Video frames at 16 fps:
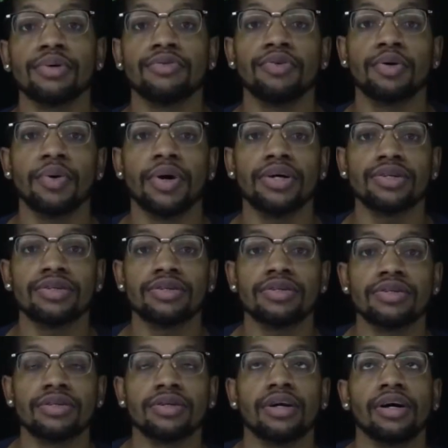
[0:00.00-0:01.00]
of
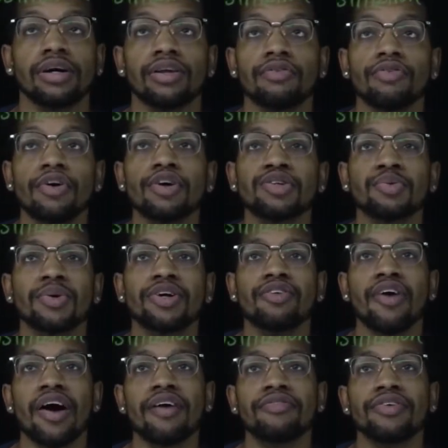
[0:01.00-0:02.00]
equations. The first one,
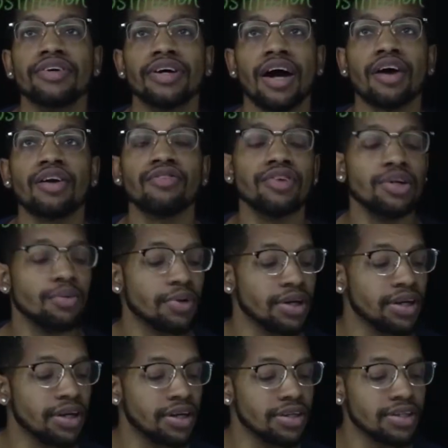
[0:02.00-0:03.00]
graphing, I don't really
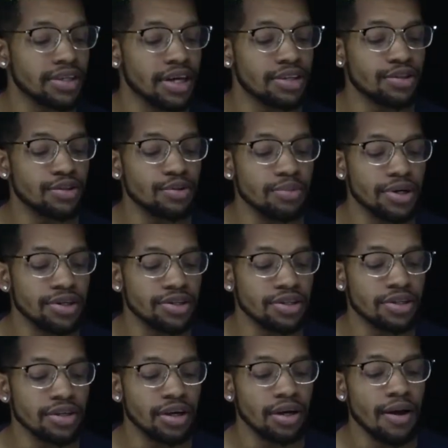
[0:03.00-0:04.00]
want to get into that too
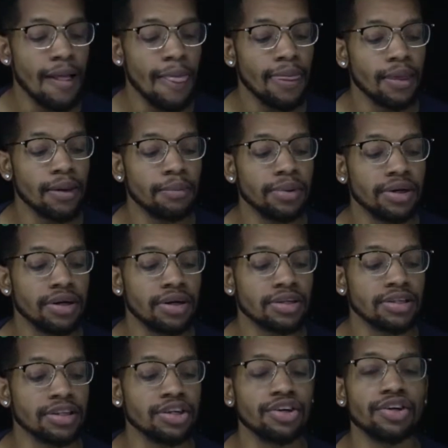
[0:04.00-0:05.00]
much
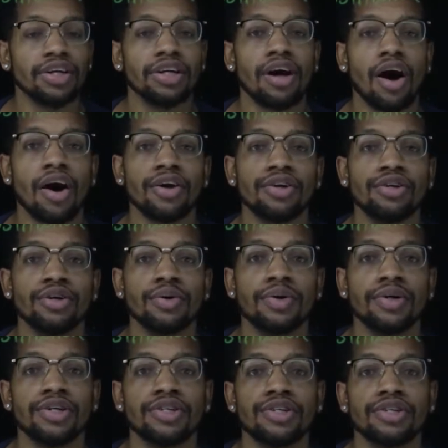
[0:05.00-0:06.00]
because literally all you're
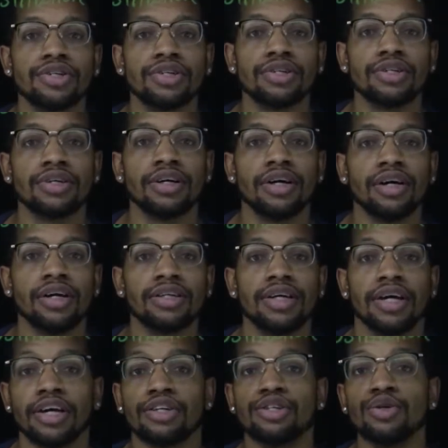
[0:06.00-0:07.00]
doing is just
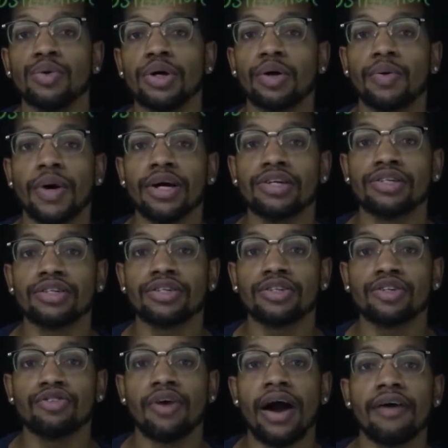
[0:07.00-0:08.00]
taking 2
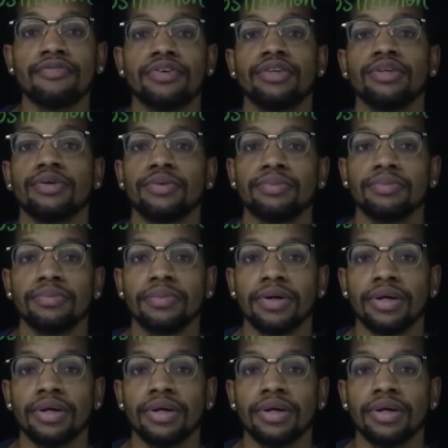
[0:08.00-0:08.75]
equations, graphing them,